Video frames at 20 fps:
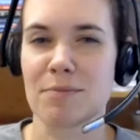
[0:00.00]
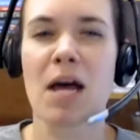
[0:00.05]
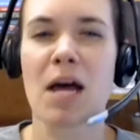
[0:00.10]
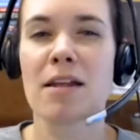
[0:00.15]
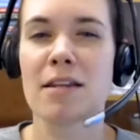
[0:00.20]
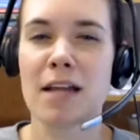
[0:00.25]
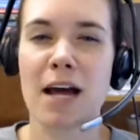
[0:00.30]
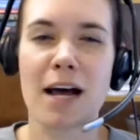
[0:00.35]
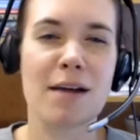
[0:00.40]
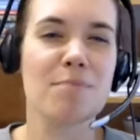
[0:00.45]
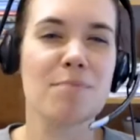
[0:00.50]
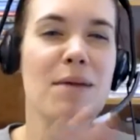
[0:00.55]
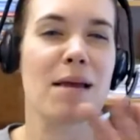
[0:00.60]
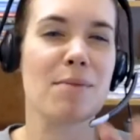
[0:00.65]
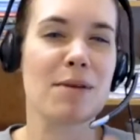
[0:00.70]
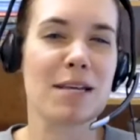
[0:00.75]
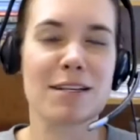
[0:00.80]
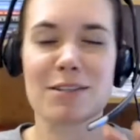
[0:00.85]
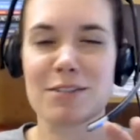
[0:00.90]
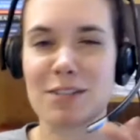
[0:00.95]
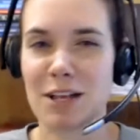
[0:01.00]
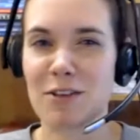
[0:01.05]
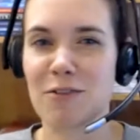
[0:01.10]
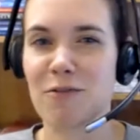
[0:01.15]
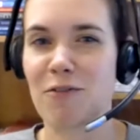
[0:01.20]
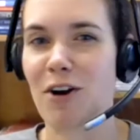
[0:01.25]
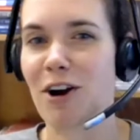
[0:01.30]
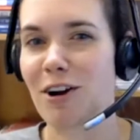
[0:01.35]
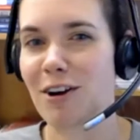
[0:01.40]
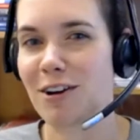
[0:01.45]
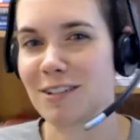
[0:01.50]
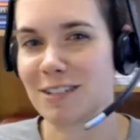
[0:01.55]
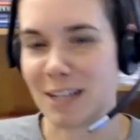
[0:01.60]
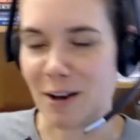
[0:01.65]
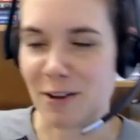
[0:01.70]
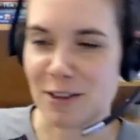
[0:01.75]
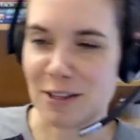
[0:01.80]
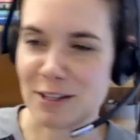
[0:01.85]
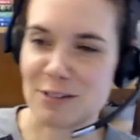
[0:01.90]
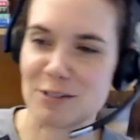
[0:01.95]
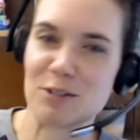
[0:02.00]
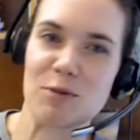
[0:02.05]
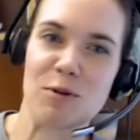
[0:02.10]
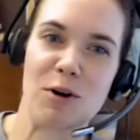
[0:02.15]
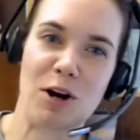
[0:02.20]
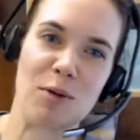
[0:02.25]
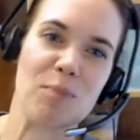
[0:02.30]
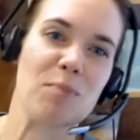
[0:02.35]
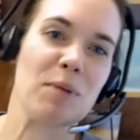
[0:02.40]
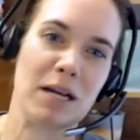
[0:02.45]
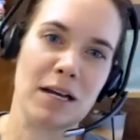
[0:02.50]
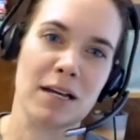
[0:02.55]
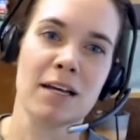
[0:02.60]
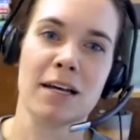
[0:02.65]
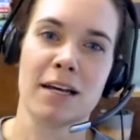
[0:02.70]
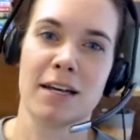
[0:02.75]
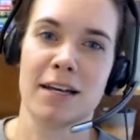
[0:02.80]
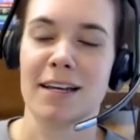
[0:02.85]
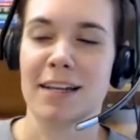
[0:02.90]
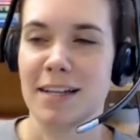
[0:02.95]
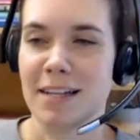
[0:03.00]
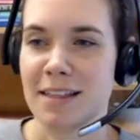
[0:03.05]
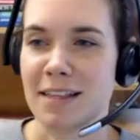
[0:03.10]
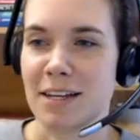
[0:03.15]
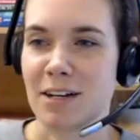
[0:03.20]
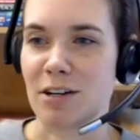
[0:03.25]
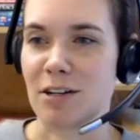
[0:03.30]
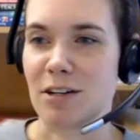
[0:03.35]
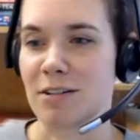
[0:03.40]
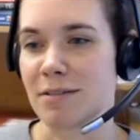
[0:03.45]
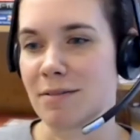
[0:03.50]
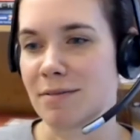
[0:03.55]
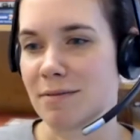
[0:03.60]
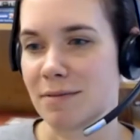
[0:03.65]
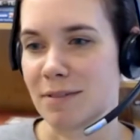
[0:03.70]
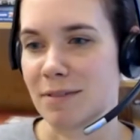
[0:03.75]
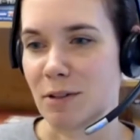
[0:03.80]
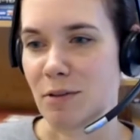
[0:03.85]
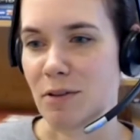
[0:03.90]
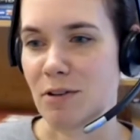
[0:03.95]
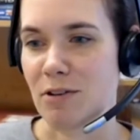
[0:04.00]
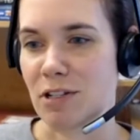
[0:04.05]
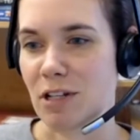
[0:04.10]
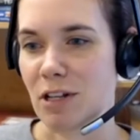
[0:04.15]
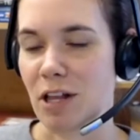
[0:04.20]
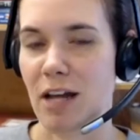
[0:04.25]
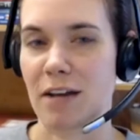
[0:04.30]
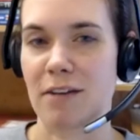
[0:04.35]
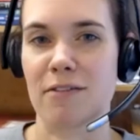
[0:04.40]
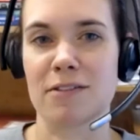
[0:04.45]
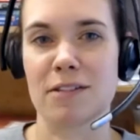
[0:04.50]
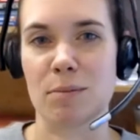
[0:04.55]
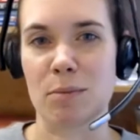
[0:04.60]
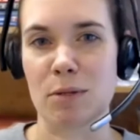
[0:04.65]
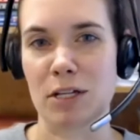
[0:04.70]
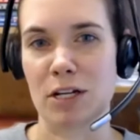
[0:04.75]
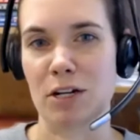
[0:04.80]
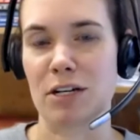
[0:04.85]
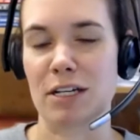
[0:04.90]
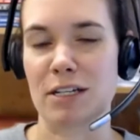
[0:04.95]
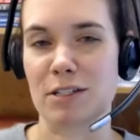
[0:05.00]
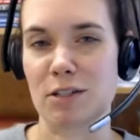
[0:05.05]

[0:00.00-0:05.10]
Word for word: Not maybe as far south as you are, but they're you know, there's a lot of similarities.